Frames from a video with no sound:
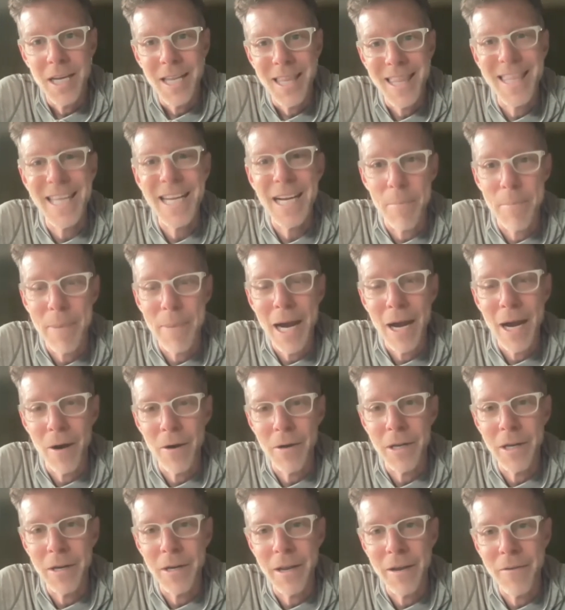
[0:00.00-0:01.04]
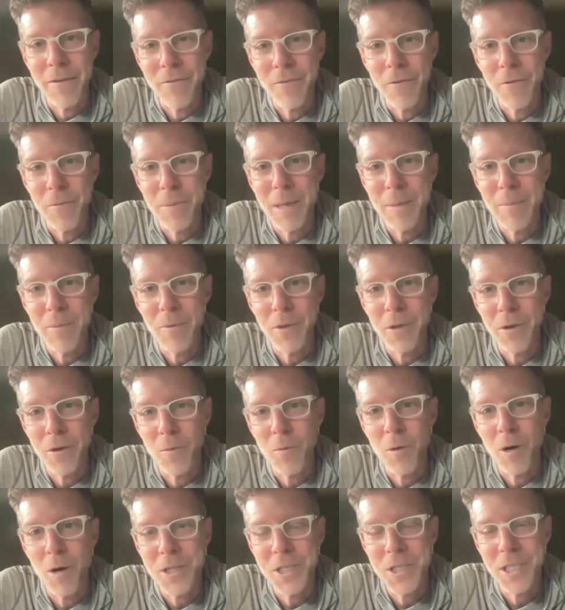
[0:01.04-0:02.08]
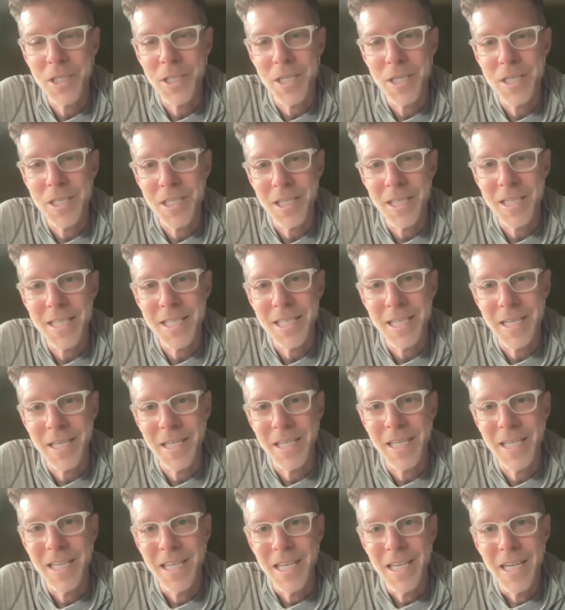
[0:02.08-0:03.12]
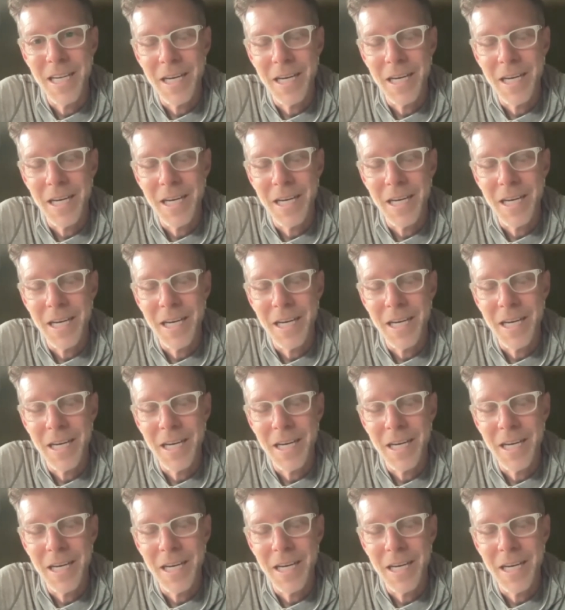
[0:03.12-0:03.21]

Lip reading: think about, and for the people that are watching this and listening